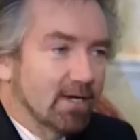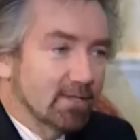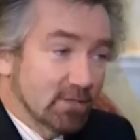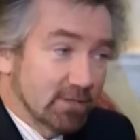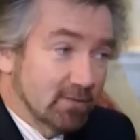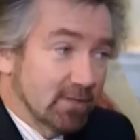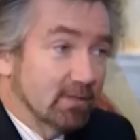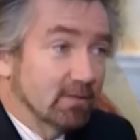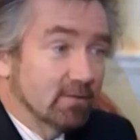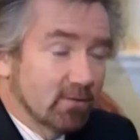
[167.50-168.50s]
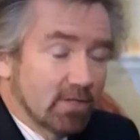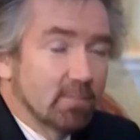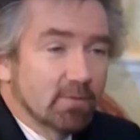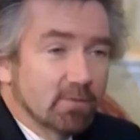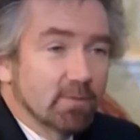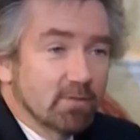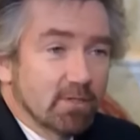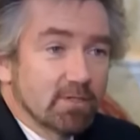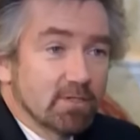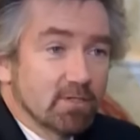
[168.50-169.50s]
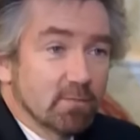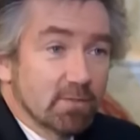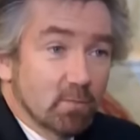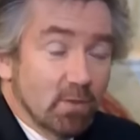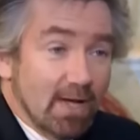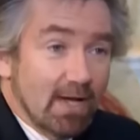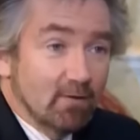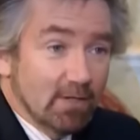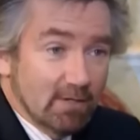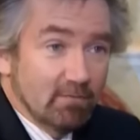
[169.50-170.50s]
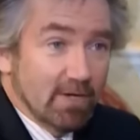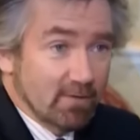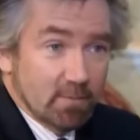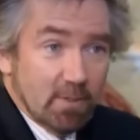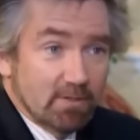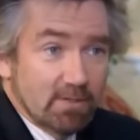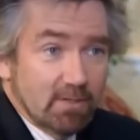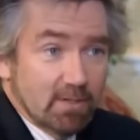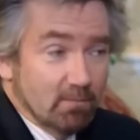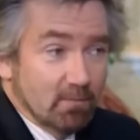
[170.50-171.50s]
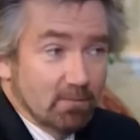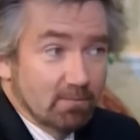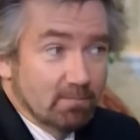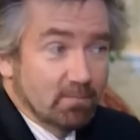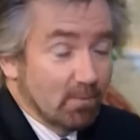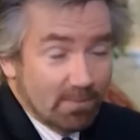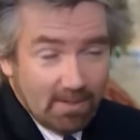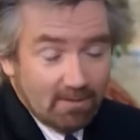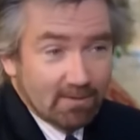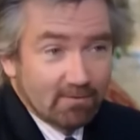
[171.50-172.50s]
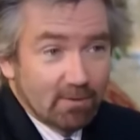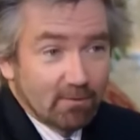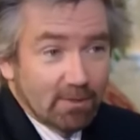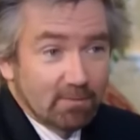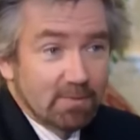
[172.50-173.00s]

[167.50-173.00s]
I actually think that Crinkley Bottom at Cricket St Thomas will outlive House Party. It will probably outlive Noel